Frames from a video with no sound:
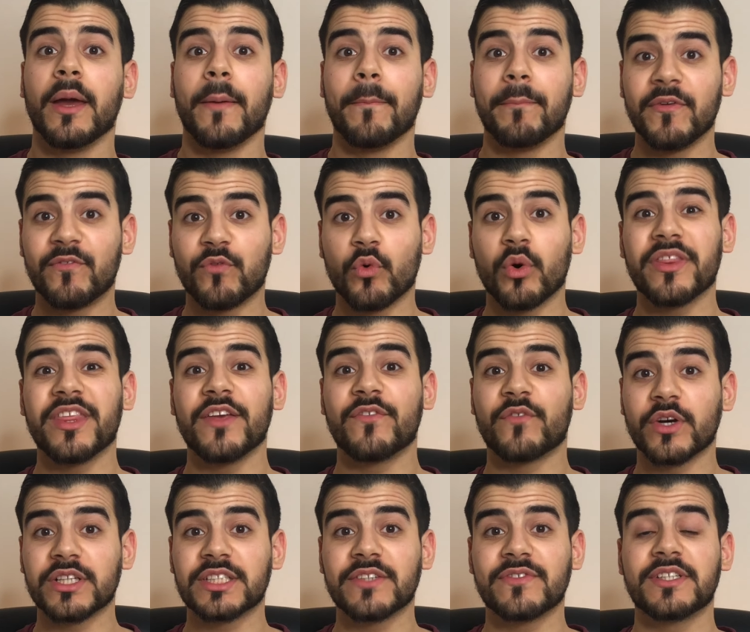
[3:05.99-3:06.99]
before the
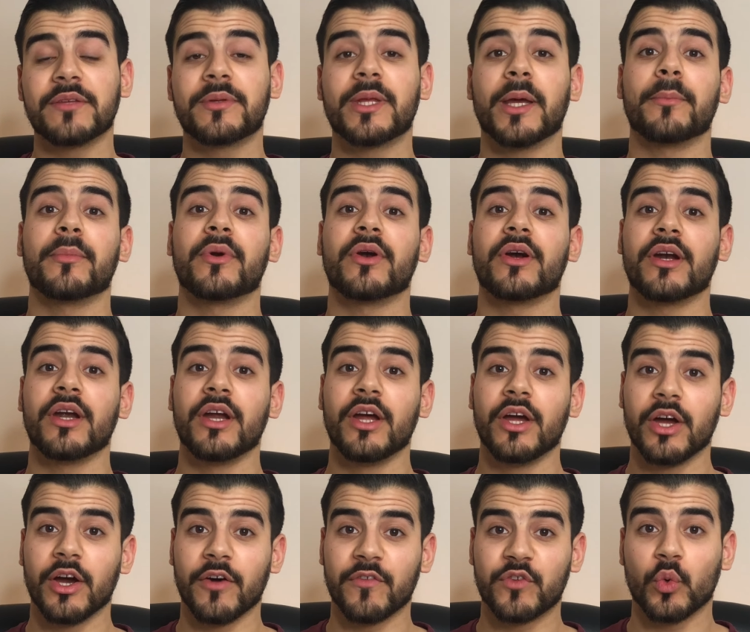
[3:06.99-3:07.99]
1st of September
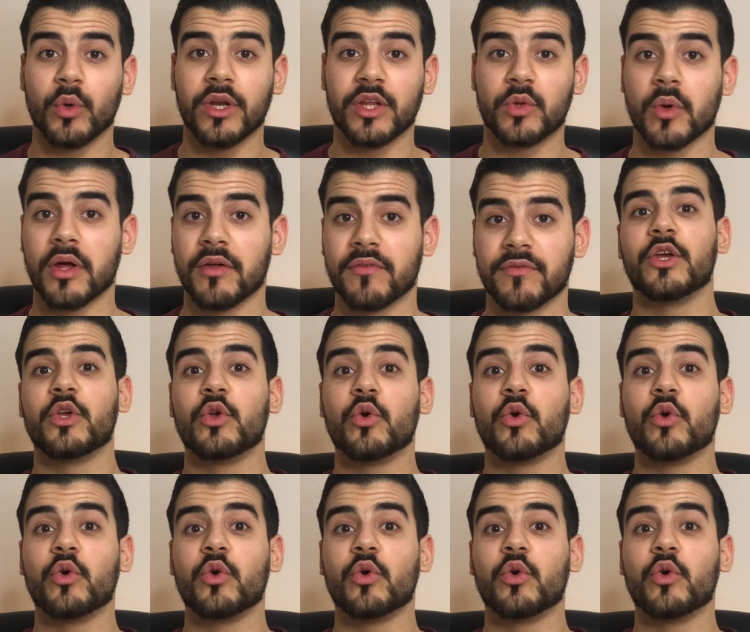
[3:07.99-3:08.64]
of 2012.